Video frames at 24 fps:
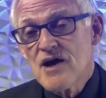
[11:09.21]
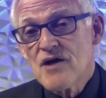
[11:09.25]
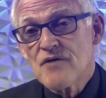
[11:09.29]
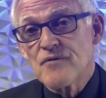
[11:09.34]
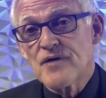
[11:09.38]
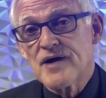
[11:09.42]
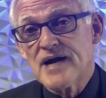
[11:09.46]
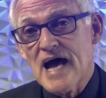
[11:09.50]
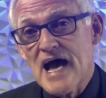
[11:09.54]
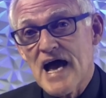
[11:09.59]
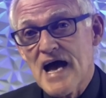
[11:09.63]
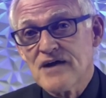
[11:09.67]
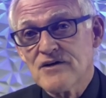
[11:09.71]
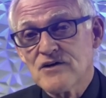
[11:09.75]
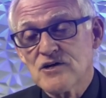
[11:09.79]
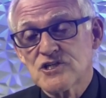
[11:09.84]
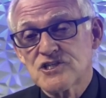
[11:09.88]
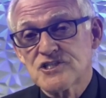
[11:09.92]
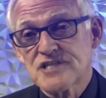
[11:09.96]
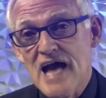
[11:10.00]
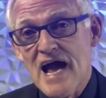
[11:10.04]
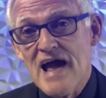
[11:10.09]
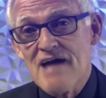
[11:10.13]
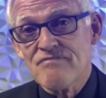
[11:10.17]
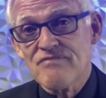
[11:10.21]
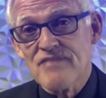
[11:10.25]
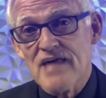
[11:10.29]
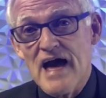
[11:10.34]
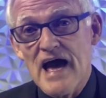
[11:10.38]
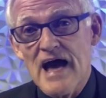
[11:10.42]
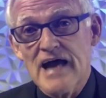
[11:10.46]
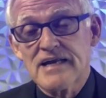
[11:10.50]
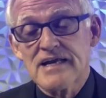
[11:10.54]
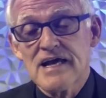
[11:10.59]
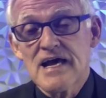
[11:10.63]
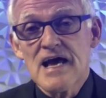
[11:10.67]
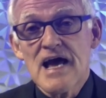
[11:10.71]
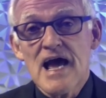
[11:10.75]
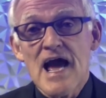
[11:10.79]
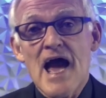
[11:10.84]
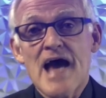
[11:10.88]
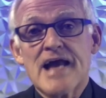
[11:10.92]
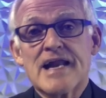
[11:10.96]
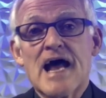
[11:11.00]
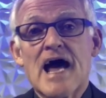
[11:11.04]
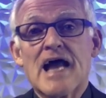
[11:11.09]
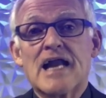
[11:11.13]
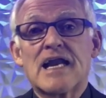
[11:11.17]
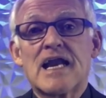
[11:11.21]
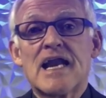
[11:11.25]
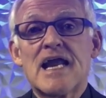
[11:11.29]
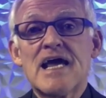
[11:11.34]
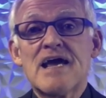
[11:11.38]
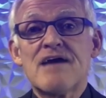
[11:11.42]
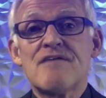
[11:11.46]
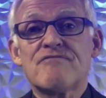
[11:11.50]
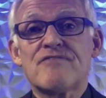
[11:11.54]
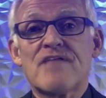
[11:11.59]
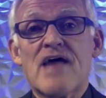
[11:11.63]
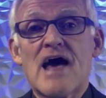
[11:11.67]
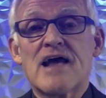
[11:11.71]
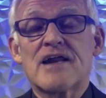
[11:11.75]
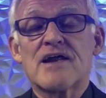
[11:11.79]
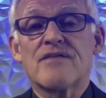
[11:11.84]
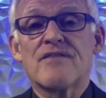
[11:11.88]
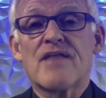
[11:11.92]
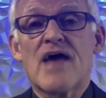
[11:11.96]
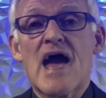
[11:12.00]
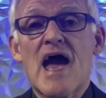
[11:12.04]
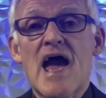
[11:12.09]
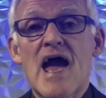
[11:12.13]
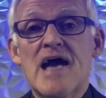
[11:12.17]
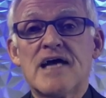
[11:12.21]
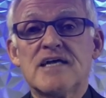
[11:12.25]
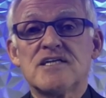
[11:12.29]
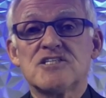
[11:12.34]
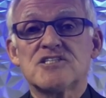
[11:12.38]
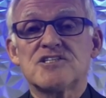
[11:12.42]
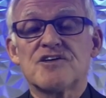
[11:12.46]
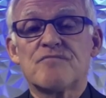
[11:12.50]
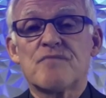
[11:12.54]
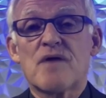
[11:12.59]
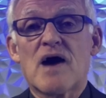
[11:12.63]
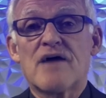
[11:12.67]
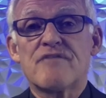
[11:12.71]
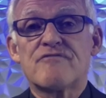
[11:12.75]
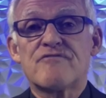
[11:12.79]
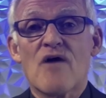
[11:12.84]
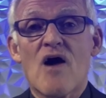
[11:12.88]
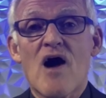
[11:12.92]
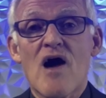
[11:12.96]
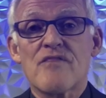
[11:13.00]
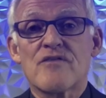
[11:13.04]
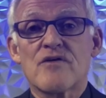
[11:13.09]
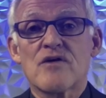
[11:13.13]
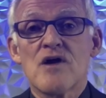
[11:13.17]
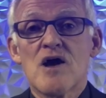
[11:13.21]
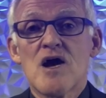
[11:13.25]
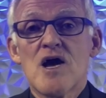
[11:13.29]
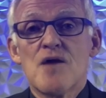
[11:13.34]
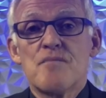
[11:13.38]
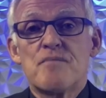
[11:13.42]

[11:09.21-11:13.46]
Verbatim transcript: when I understand that and I leave that in the hands of my Father